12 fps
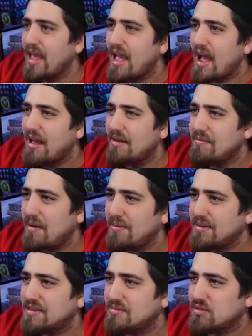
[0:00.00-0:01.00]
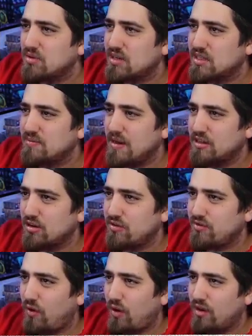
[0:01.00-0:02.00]
Uh, maybe some sort of special
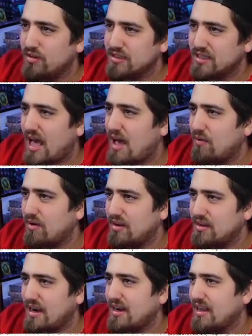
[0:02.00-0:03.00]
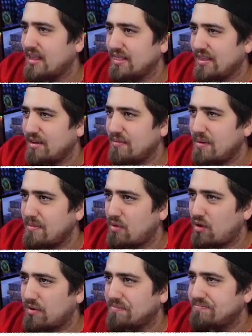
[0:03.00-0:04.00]
foil slot would have done it a little bit
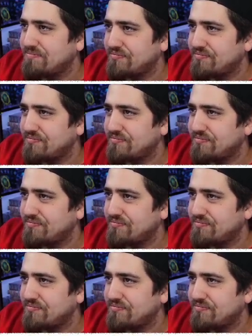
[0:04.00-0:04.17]
more,